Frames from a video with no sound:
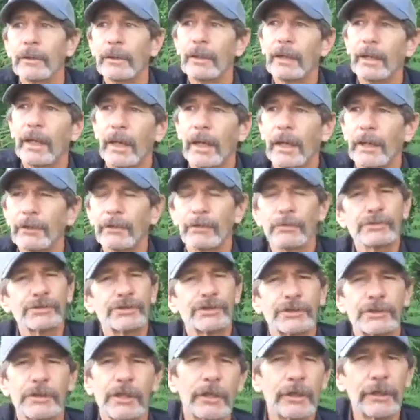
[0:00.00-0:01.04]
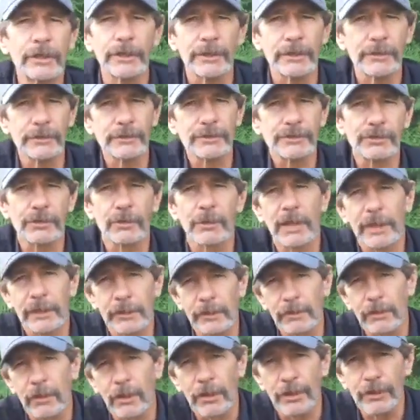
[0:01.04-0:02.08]
I don't study so I
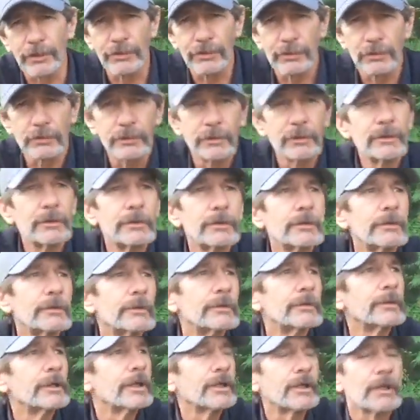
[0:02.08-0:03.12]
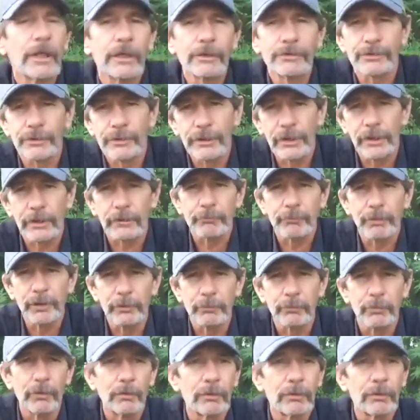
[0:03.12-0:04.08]
can argue and contradict people.